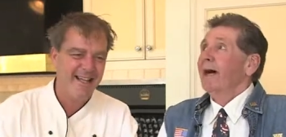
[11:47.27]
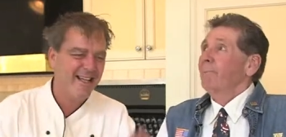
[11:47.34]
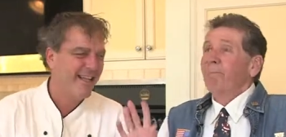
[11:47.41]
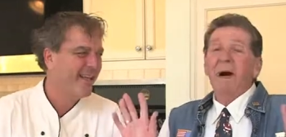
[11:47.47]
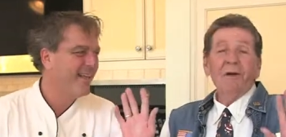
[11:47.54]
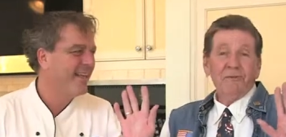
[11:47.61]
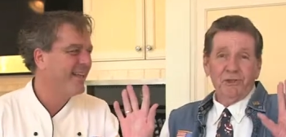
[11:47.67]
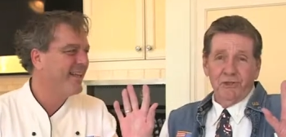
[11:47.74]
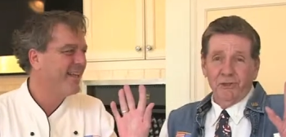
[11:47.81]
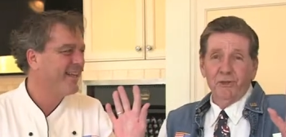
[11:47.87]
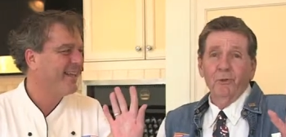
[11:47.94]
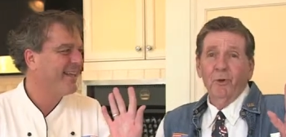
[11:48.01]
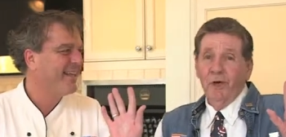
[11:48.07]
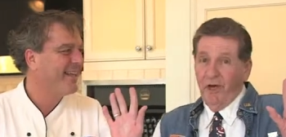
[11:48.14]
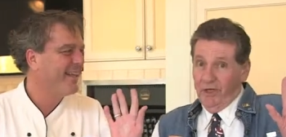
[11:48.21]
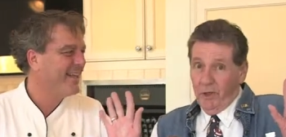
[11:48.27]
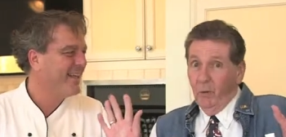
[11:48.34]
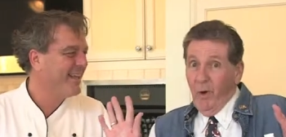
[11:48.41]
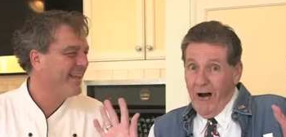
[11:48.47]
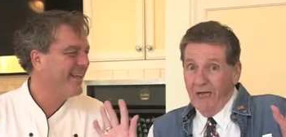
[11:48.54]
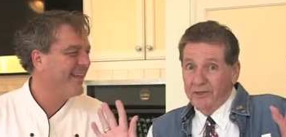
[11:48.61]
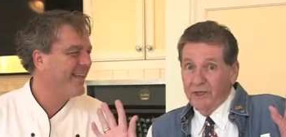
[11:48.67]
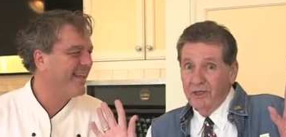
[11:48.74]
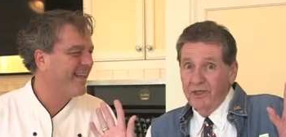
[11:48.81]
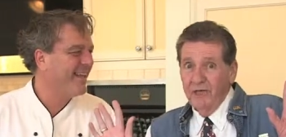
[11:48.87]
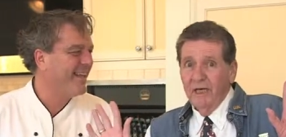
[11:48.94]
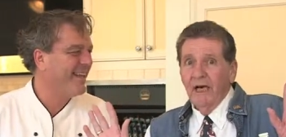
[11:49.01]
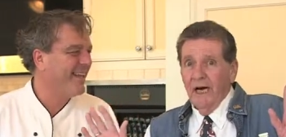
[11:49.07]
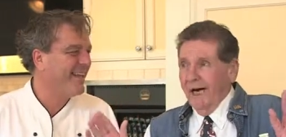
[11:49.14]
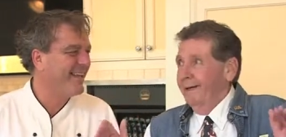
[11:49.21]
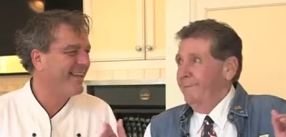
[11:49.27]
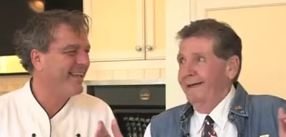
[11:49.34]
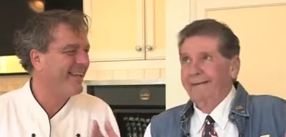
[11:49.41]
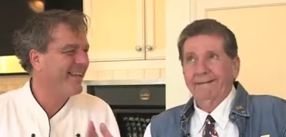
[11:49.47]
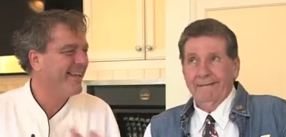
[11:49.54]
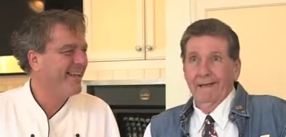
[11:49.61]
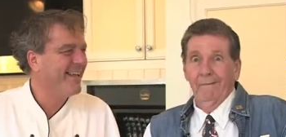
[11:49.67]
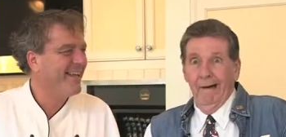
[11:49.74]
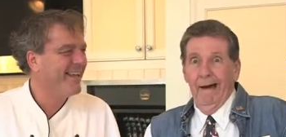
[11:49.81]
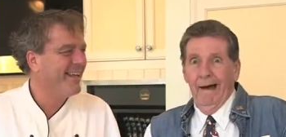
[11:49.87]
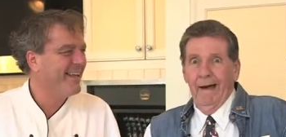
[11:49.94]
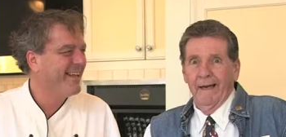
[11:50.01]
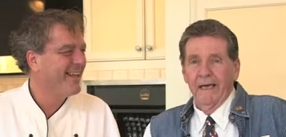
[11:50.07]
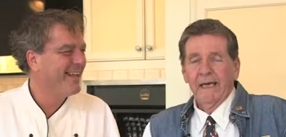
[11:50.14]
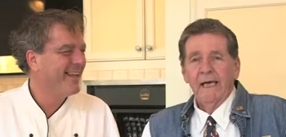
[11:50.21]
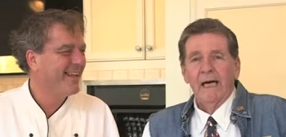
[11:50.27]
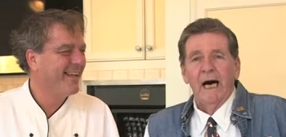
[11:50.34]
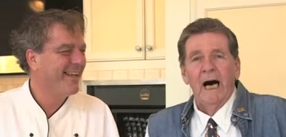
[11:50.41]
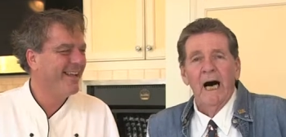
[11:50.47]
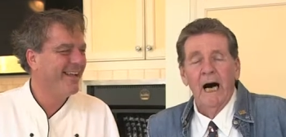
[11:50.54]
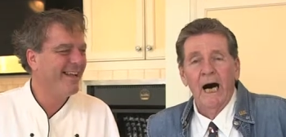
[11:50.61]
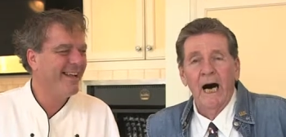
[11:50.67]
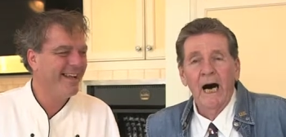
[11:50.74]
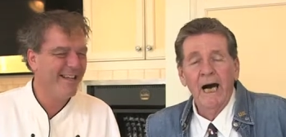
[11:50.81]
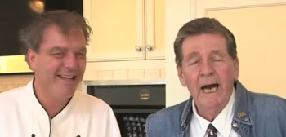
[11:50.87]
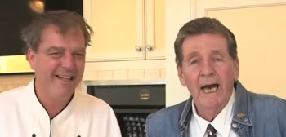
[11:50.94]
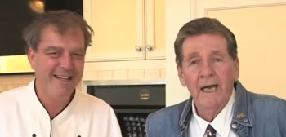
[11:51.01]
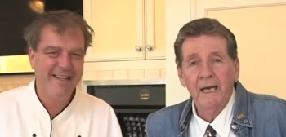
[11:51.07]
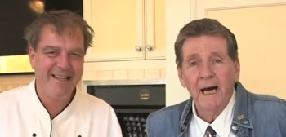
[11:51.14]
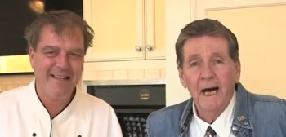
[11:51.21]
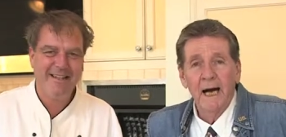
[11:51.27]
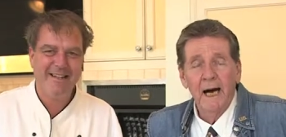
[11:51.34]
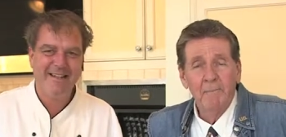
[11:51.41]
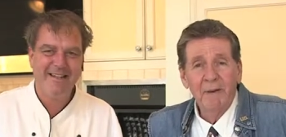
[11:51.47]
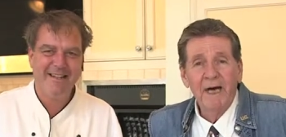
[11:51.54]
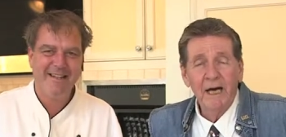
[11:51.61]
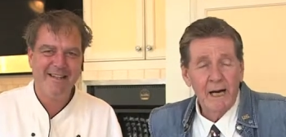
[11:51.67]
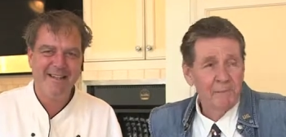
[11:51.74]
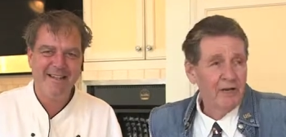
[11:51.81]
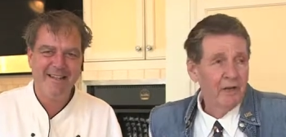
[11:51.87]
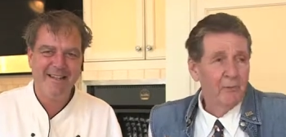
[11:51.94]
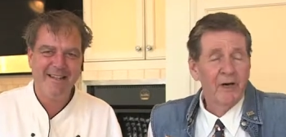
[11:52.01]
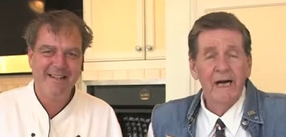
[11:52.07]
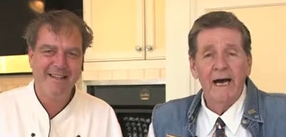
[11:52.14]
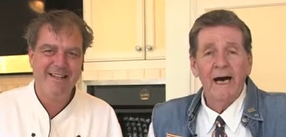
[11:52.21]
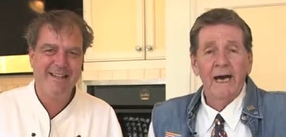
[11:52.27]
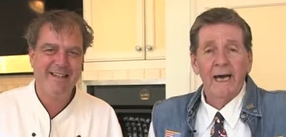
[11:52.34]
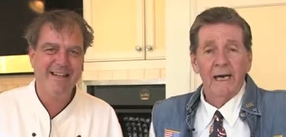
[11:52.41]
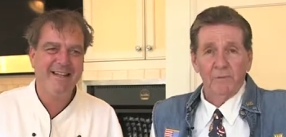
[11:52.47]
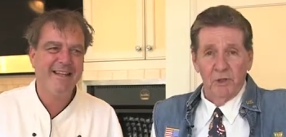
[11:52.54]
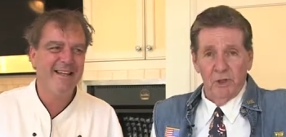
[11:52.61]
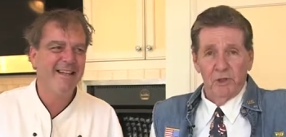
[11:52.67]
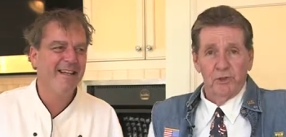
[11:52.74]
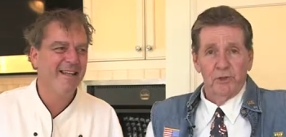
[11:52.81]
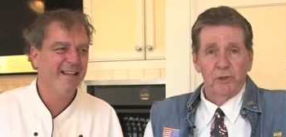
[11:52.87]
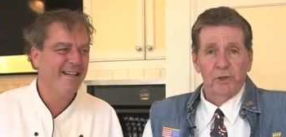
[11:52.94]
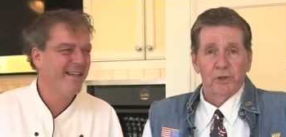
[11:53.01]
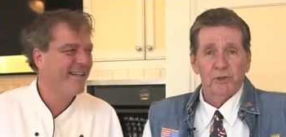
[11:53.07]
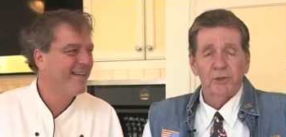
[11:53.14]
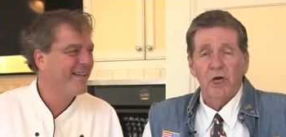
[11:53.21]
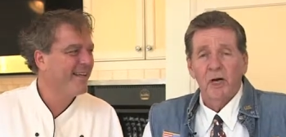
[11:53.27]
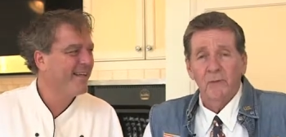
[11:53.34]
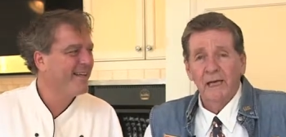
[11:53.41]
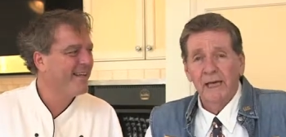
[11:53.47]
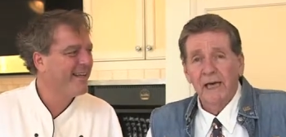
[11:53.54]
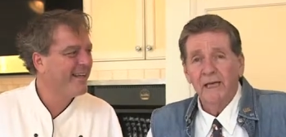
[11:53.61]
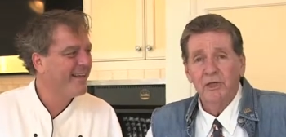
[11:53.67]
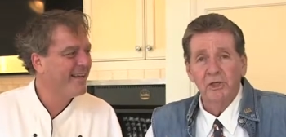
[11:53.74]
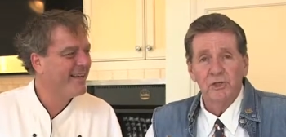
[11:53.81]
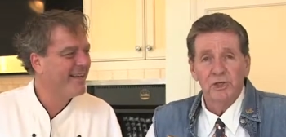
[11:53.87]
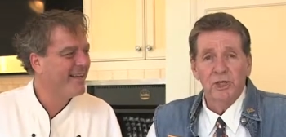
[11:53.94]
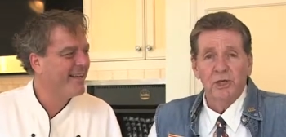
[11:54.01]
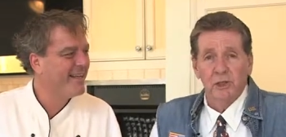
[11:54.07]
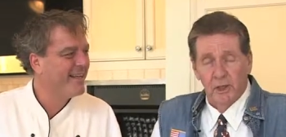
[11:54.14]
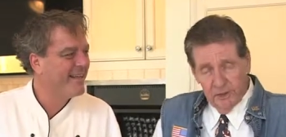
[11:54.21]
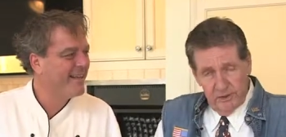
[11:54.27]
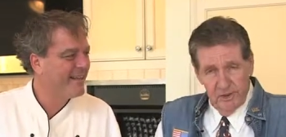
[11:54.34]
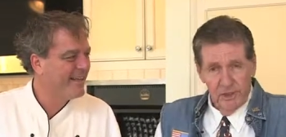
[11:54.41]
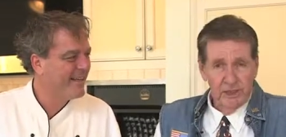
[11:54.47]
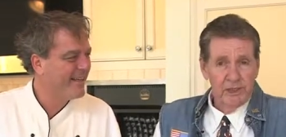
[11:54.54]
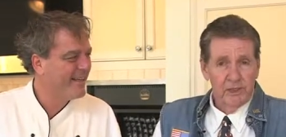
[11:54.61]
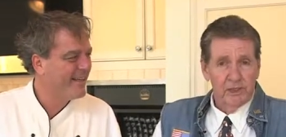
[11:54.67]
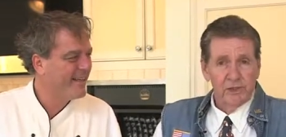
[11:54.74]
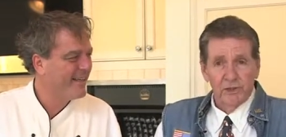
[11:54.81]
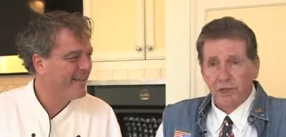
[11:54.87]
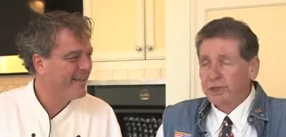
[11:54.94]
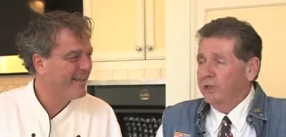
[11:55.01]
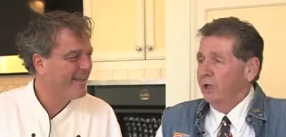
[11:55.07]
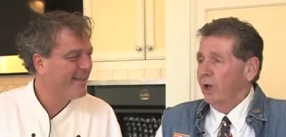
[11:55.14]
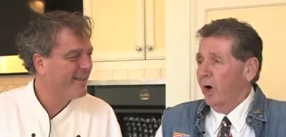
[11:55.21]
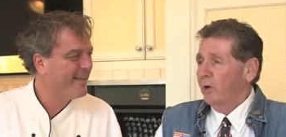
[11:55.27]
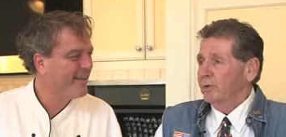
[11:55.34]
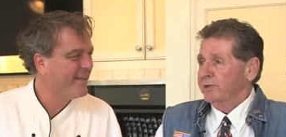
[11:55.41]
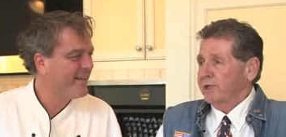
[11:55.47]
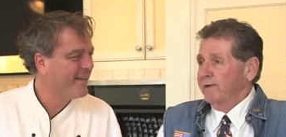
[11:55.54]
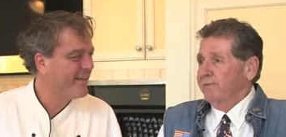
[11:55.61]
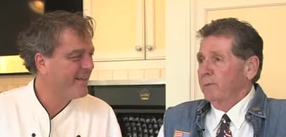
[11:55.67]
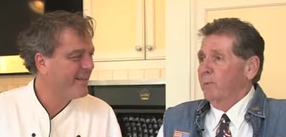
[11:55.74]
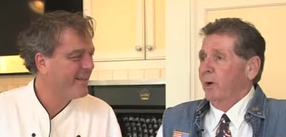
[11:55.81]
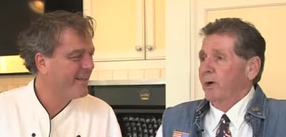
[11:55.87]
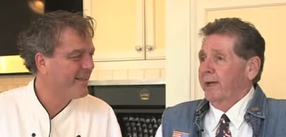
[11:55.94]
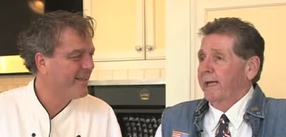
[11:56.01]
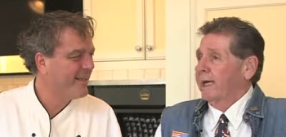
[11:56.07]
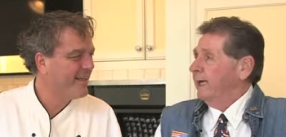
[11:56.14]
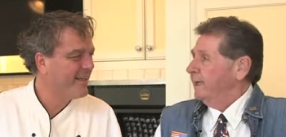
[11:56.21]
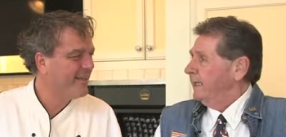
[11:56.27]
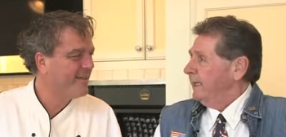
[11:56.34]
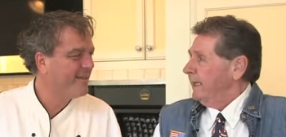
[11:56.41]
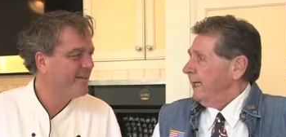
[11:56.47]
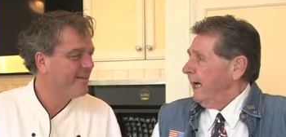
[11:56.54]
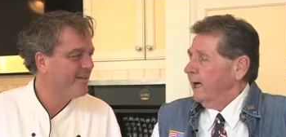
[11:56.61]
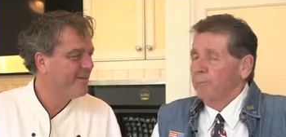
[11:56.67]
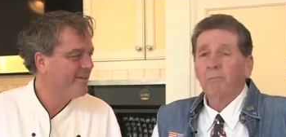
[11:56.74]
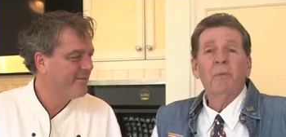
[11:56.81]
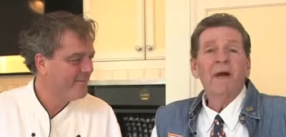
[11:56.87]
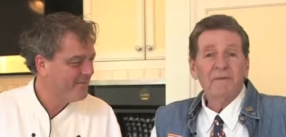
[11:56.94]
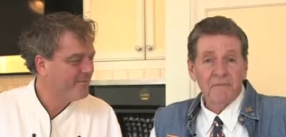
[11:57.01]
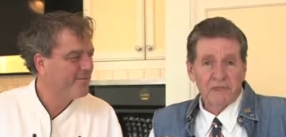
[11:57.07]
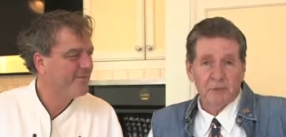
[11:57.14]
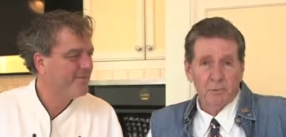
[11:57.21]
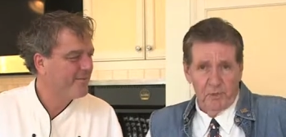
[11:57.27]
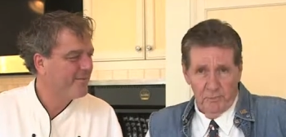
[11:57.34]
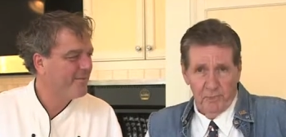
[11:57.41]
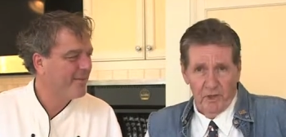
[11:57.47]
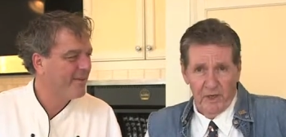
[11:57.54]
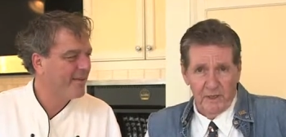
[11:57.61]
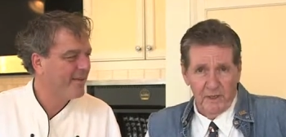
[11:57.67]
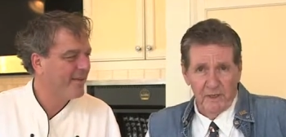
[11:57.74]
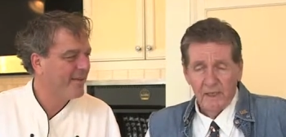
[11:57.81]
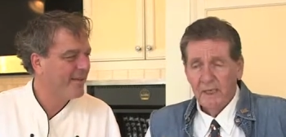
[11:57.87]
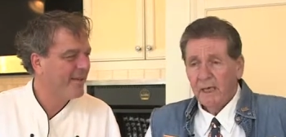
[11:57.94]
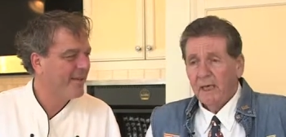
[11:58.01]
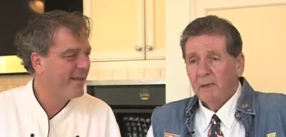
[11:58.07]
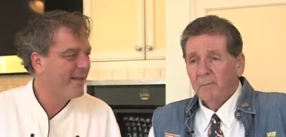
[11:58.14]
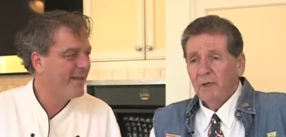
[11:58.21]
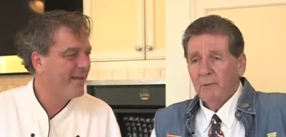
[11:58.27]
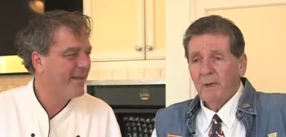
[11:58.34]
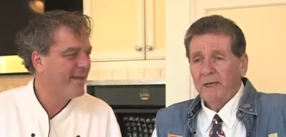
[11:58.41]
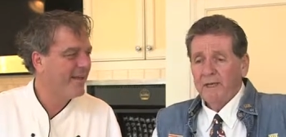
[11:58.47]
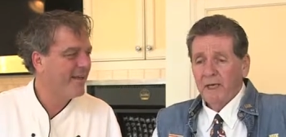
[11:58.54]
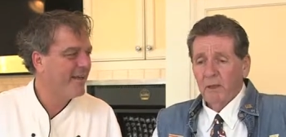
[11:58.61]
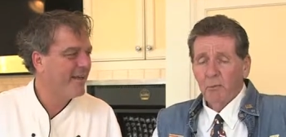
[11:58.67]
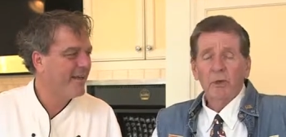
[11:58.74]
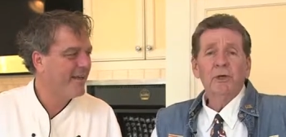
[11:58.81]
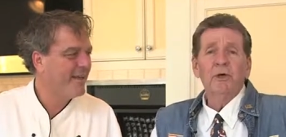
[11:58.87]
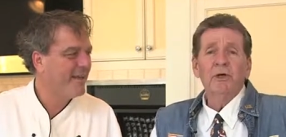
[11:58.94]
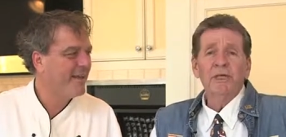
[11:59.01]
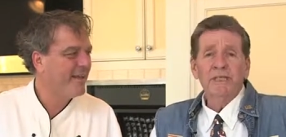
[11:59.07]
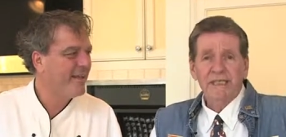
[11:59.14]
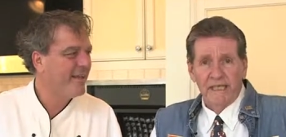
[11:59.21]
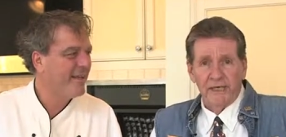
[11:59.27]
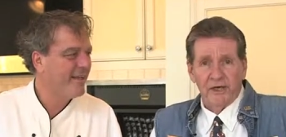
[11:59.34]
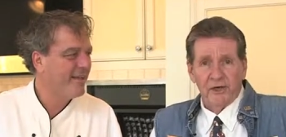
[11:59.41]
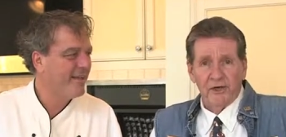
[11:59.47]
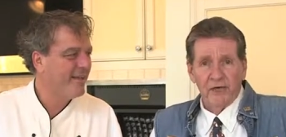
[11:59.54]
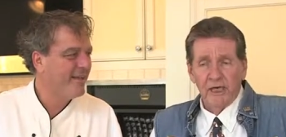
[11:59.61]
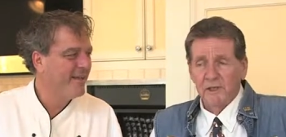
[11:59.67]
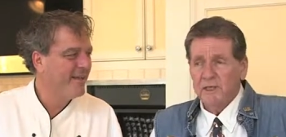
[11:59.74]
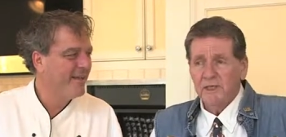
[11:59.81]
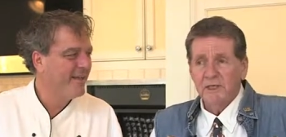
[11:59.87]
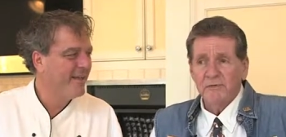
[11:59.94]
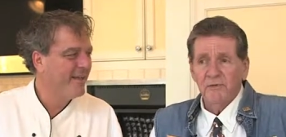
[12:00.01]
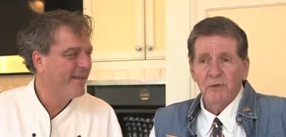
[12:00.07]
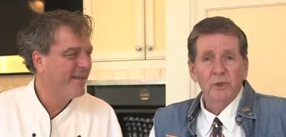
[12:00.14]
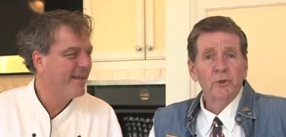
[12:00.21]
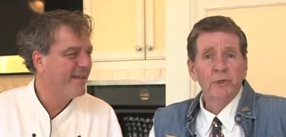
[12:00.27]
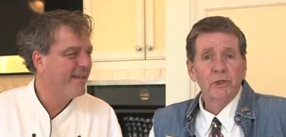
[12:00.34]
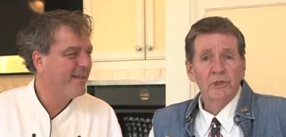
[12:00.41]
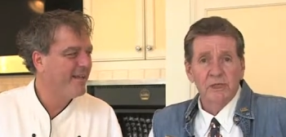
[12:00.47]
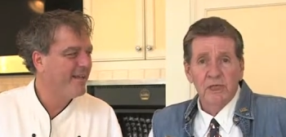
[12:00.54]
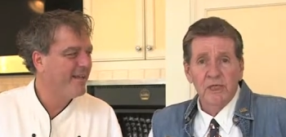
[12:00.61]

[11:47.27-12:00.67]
Speaker 1: Martha Stewart, are you watching? I mean, come on. Yeah. Uh, and uh, by, uh, by, the way, I am your, your charming and congenial, congenial host every morning on, on Breakfast with Britton. But right now we're cooking dinner, and this is for New Year's